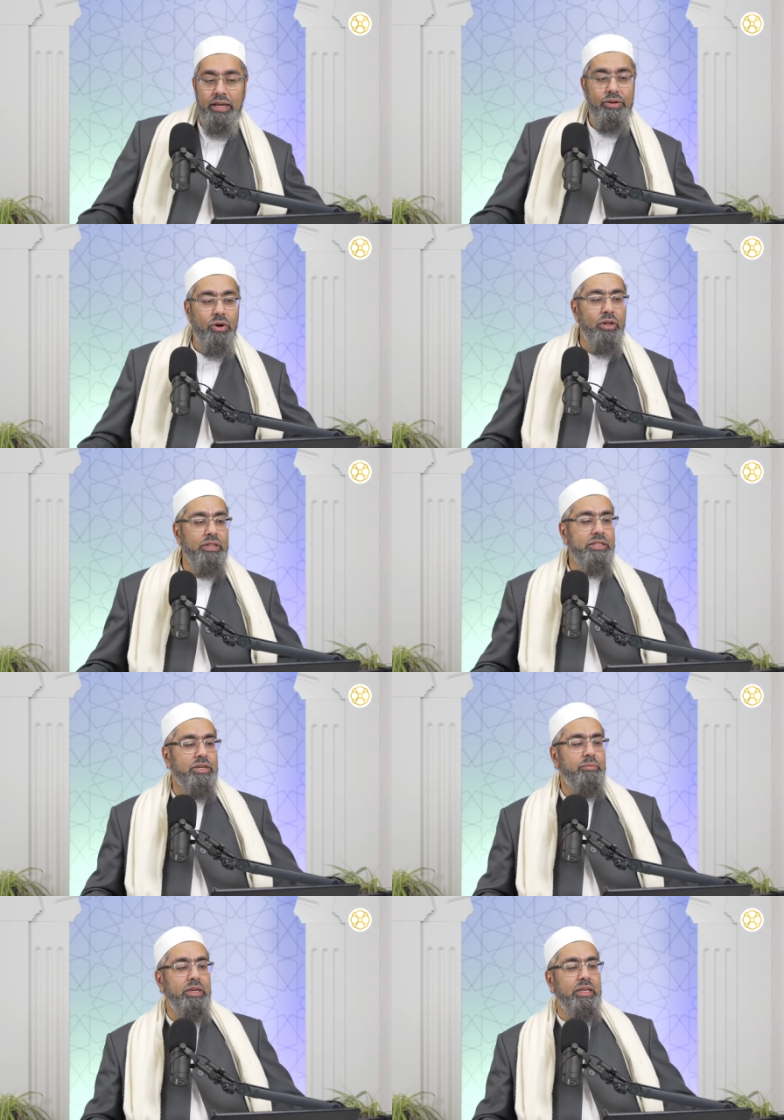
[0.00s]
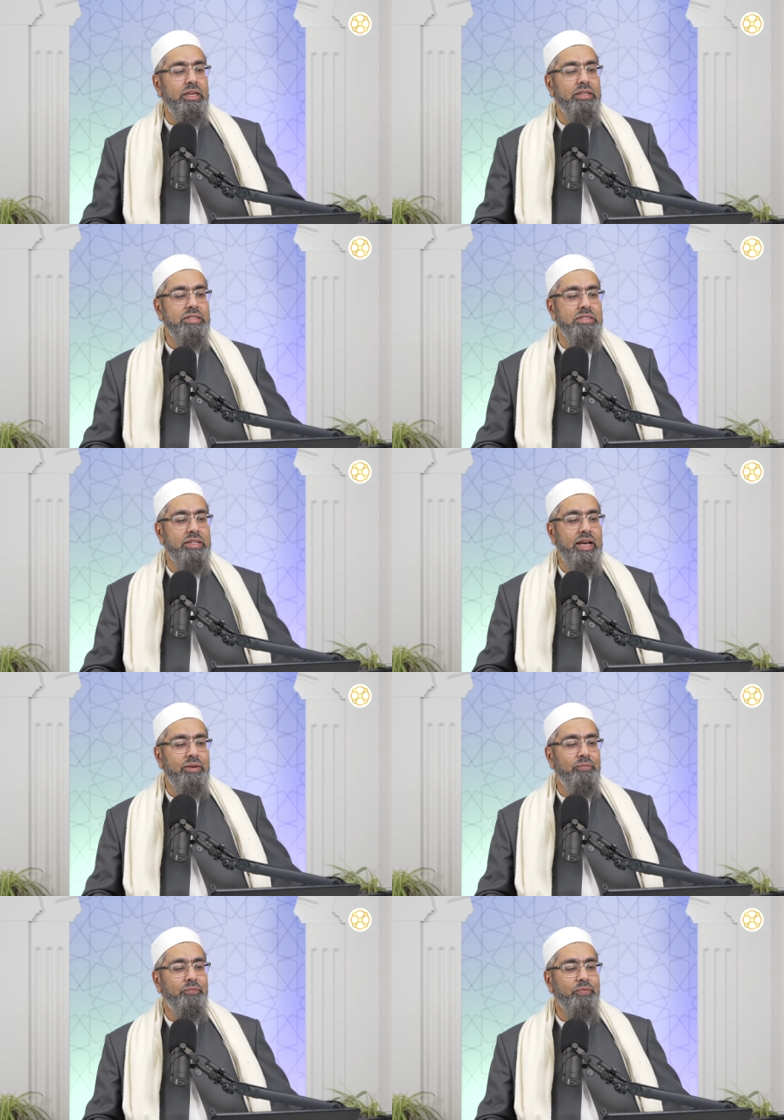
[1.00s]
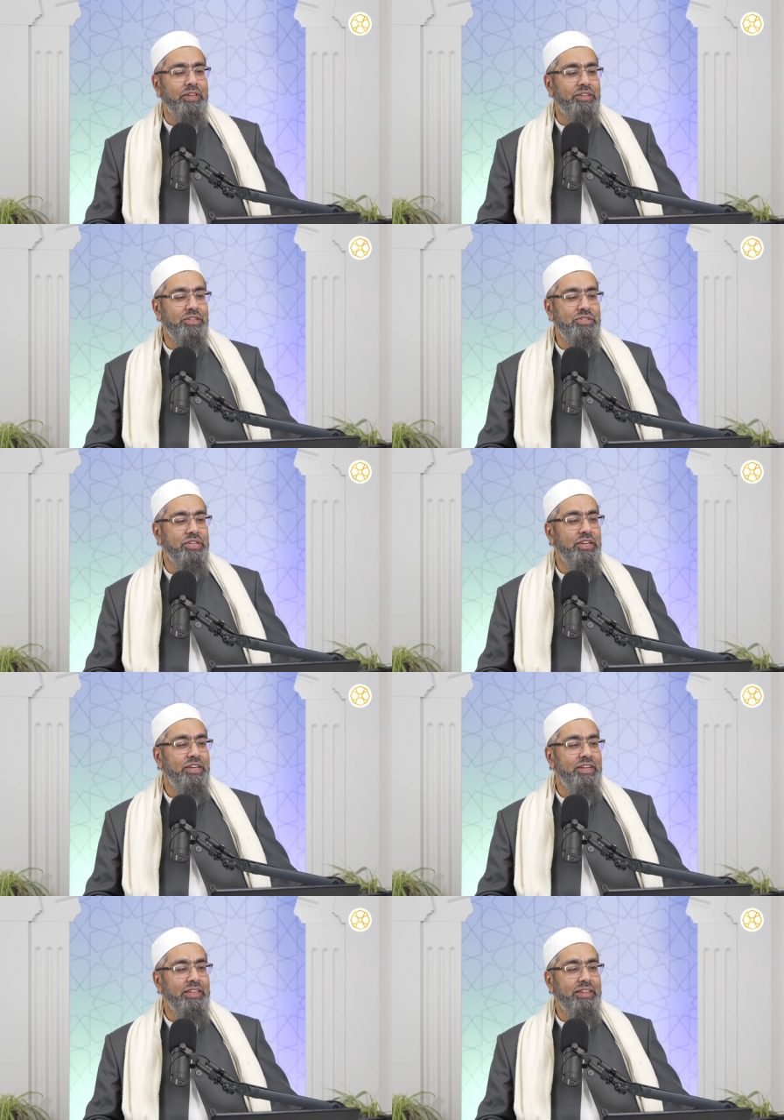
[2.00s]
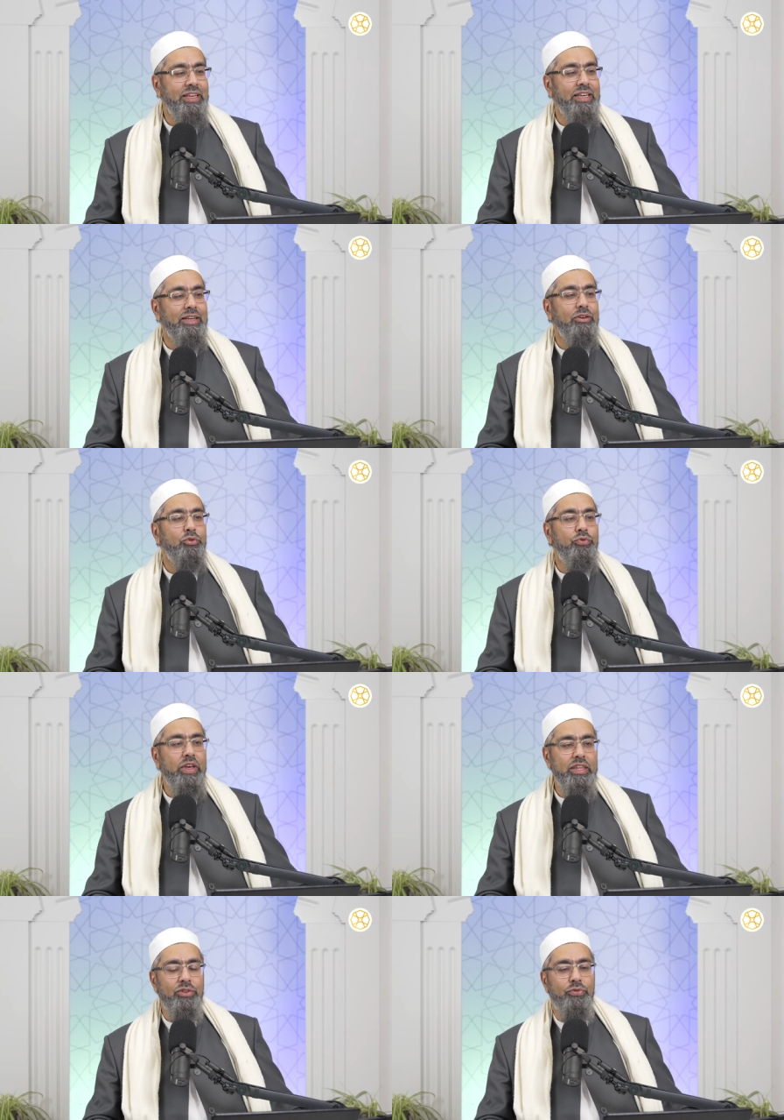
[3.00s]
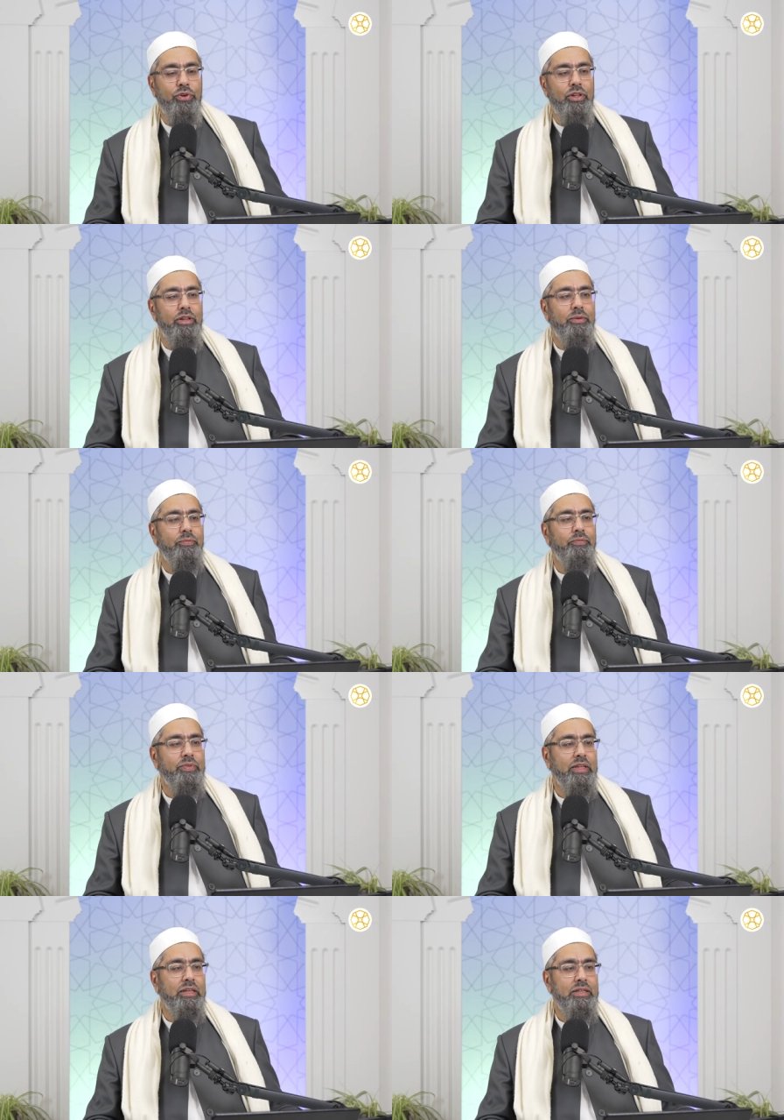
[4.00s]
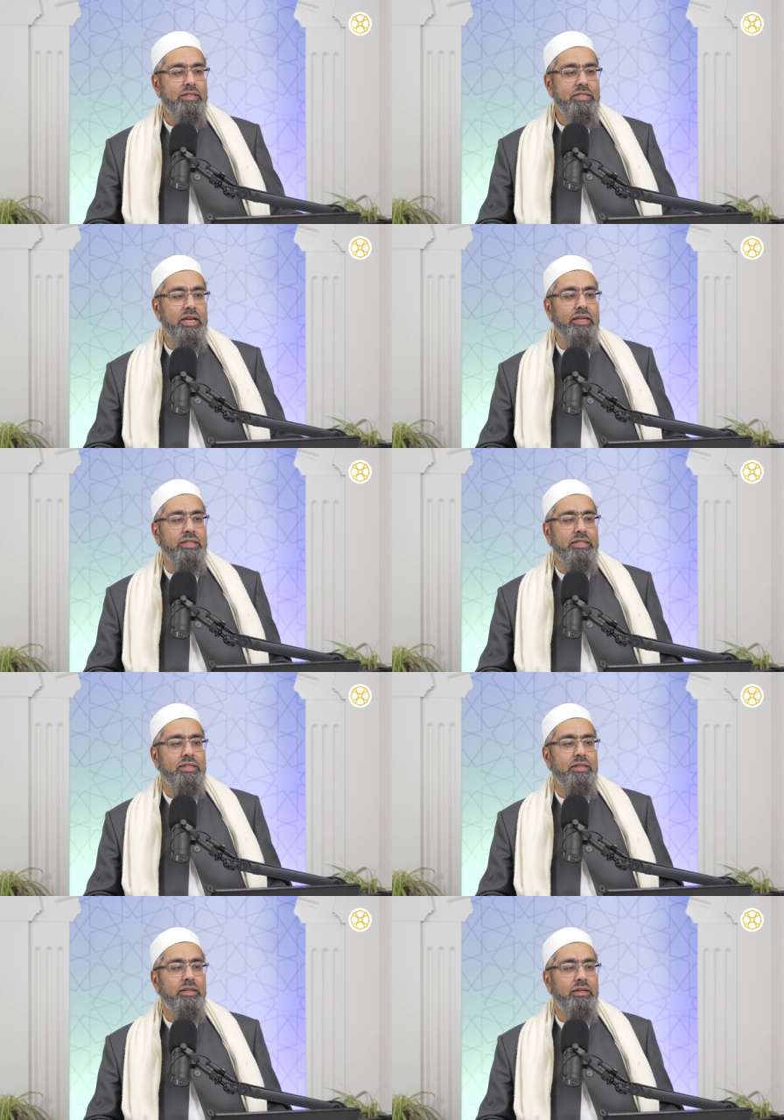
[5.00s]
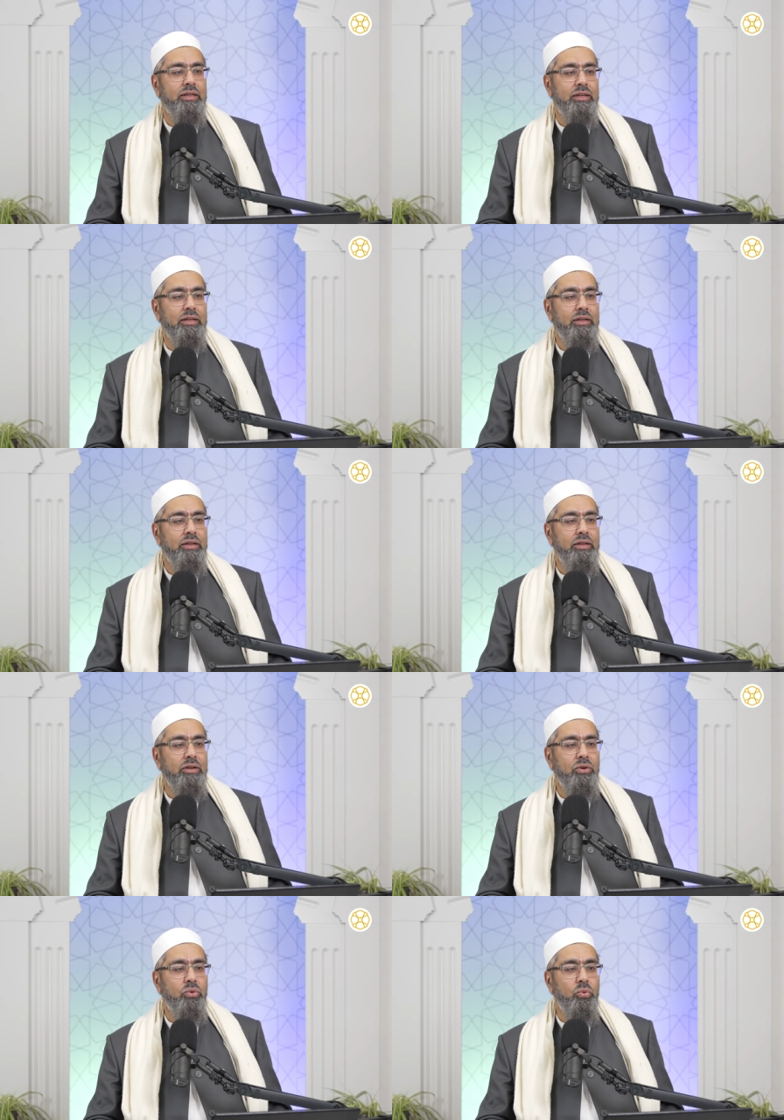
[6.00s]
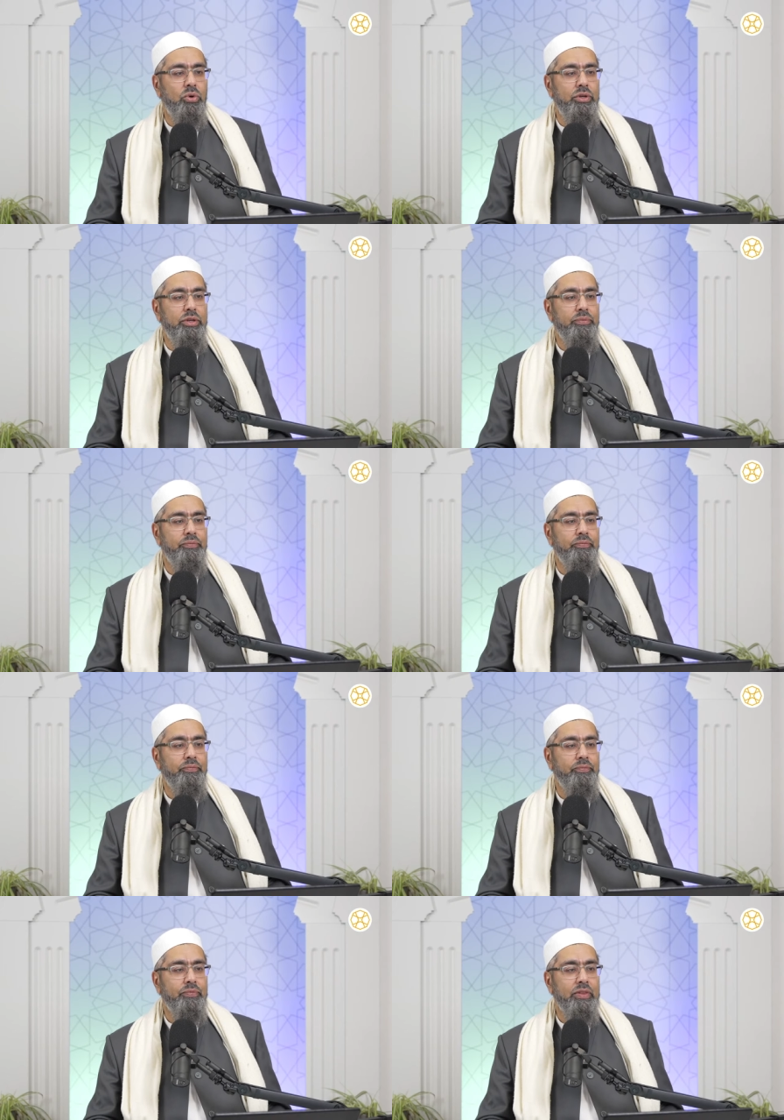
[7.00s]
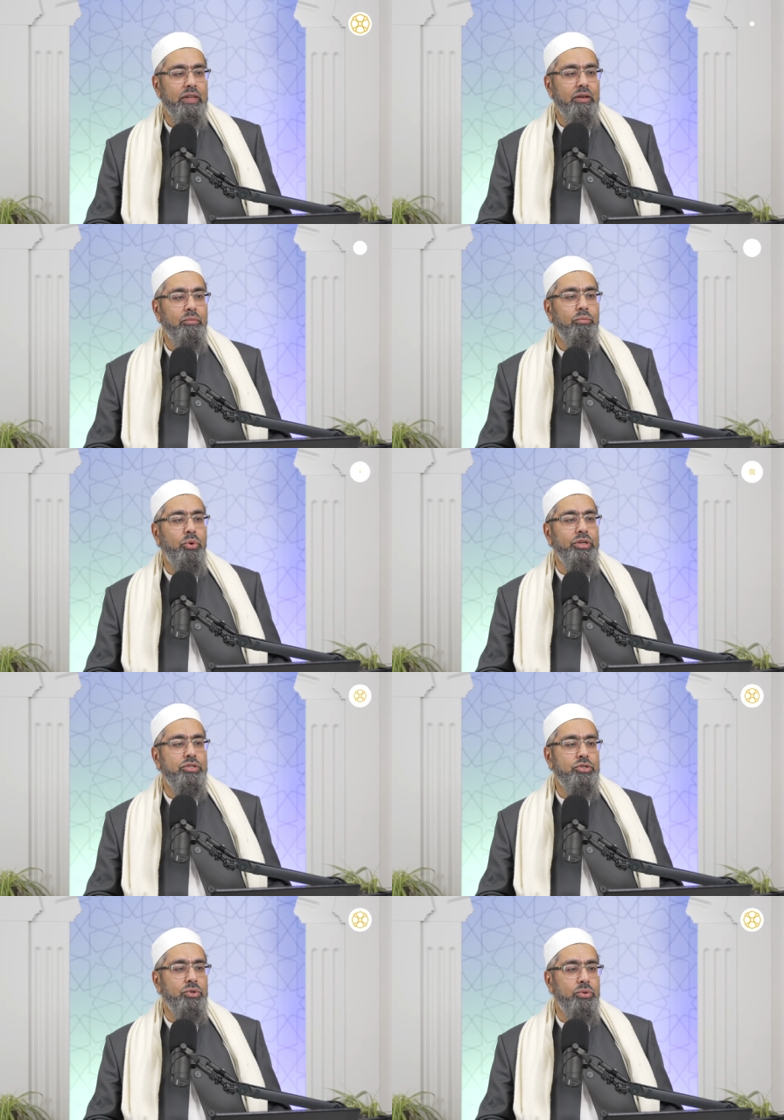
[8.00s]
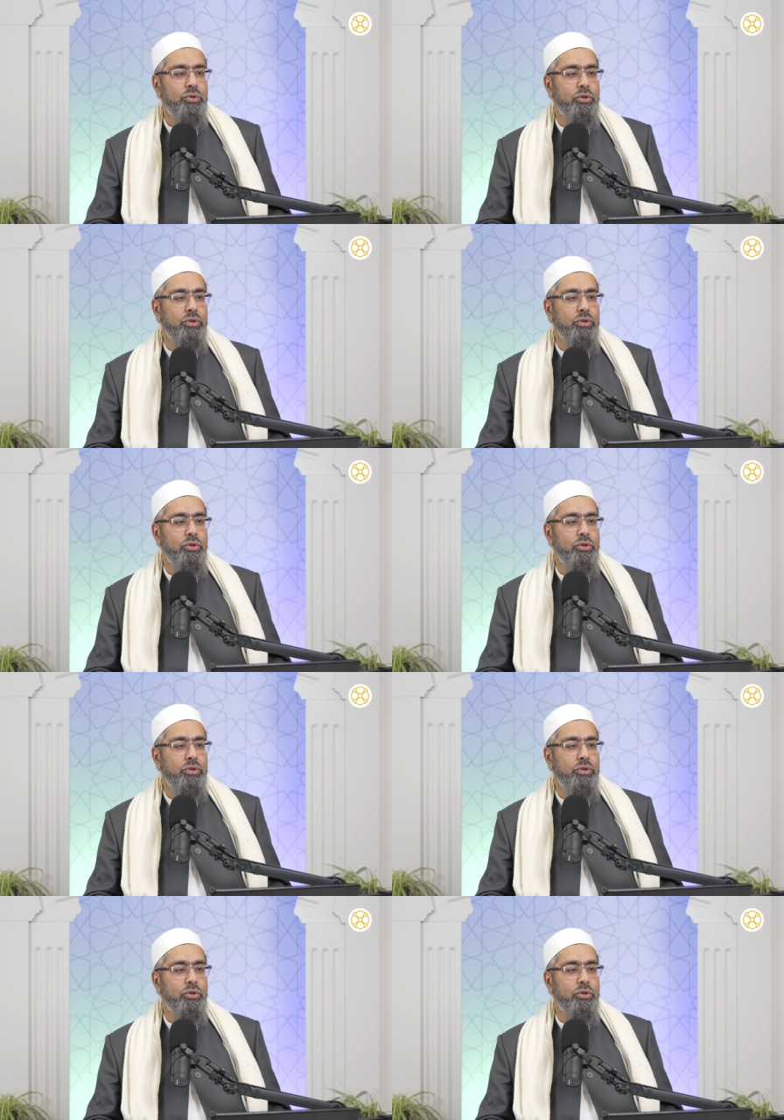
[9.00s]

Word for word: And all these are meanings that just the faithful sight would point to.